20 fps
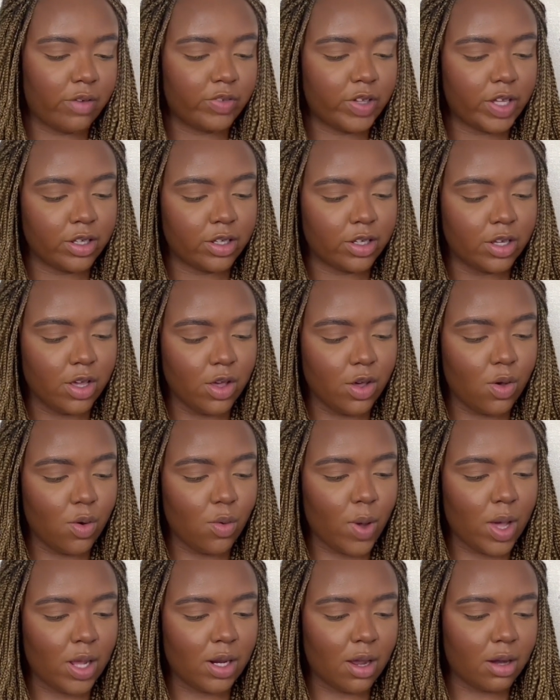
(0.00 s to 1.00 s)

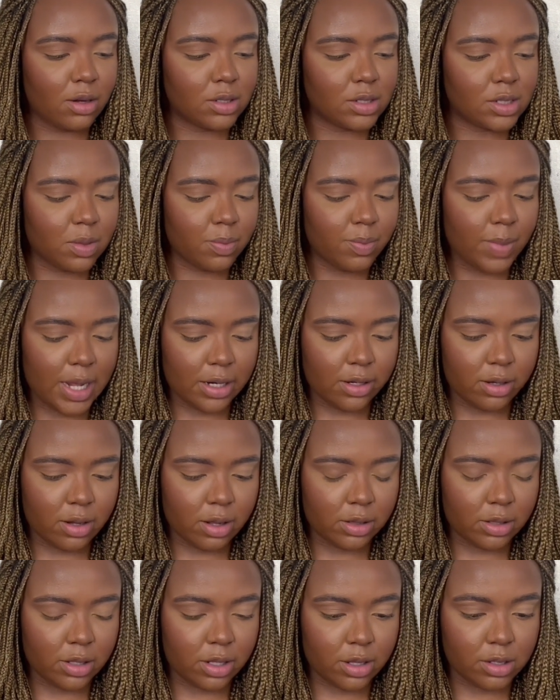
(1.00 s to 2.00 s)
wet liners in a palette
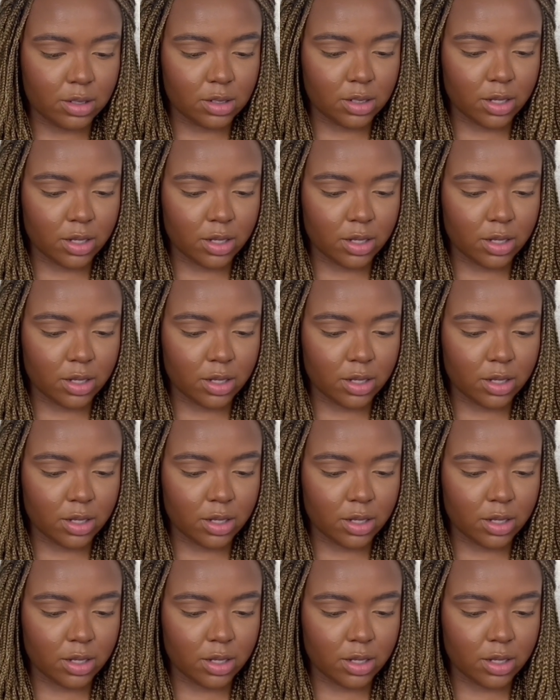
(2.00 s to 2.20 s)
like this,